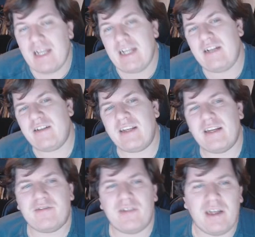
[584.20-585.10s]
Each
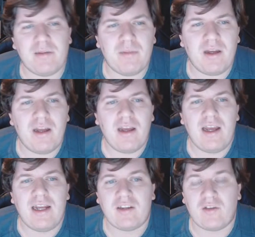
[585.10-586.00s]
gives them
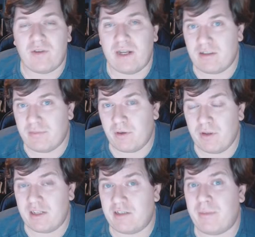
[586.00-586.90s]
a
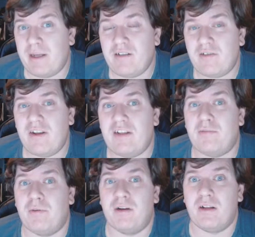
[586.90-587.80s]
transport, a space
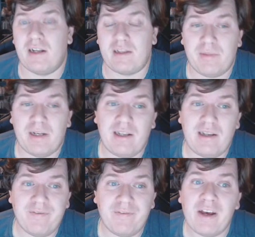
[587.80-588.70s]
transport like the
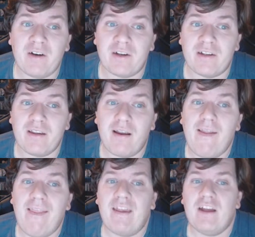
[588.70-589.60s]
Millennium Falcon,
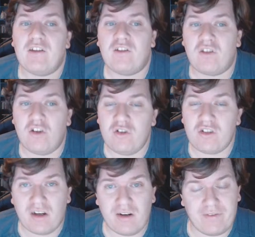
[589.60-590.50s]
2
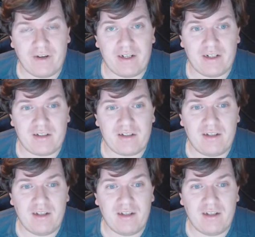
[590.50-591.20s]
starfighters.